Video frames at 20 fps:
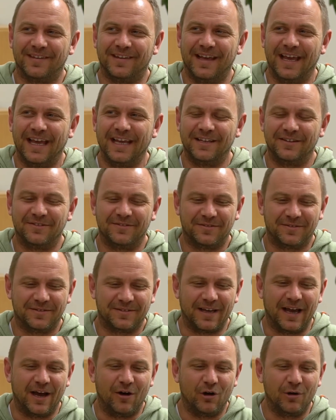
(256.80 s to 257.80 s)
And
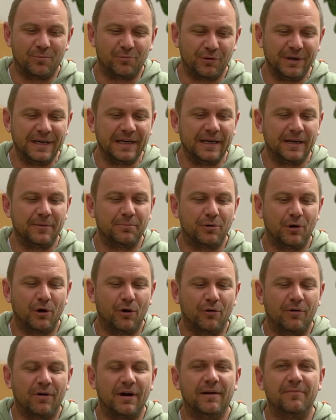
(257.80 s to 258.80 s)
our breeding
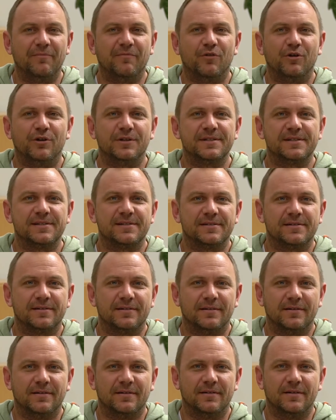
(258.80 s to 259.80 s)
program
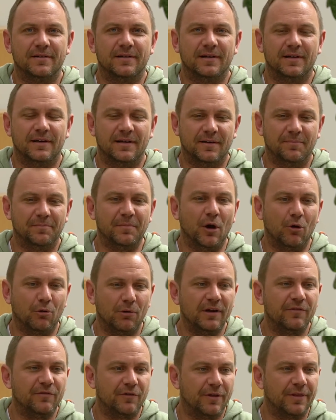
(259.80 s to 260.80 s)
was
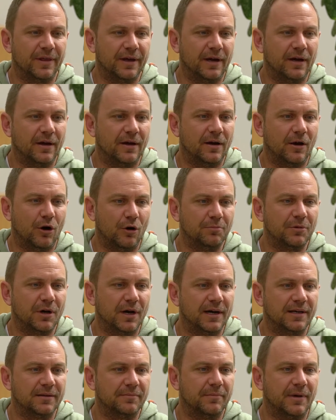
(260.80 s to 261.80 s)
only for the home
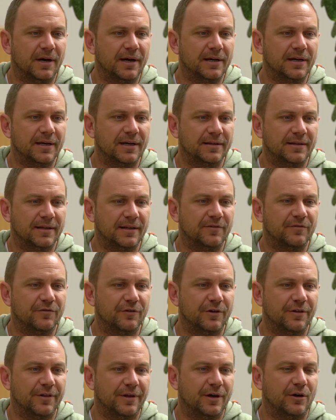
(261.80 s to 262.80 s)
garden market, and
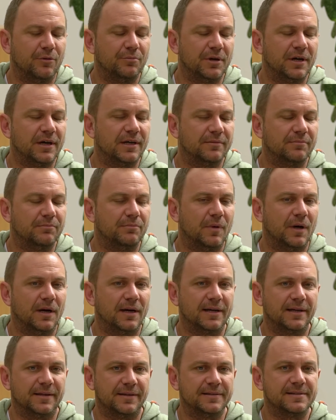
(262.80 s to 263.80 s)
for the home garden
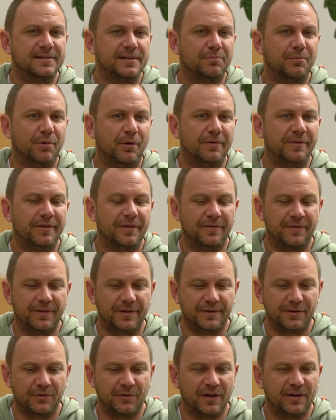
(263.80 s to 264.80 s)
market it's important
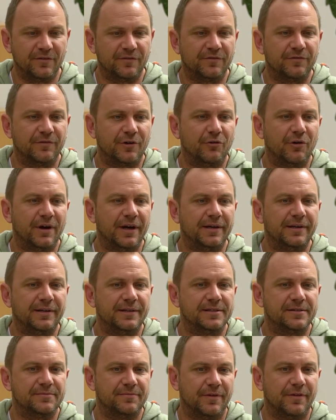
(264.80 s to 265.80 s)
that you have
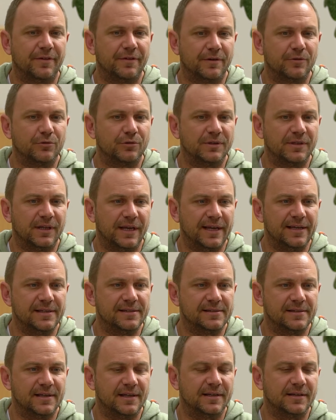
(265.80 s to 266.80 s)
varieties with a good
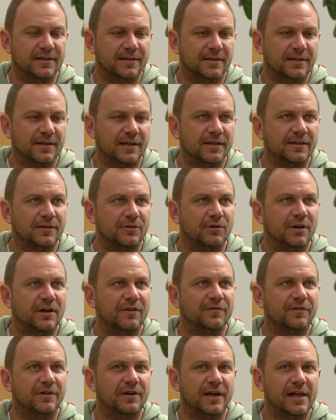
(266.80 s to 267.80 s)
taste and you
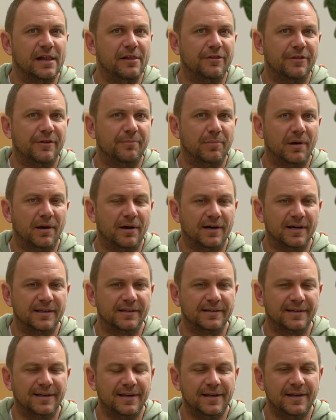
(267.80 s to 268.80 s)
have a healthy plant.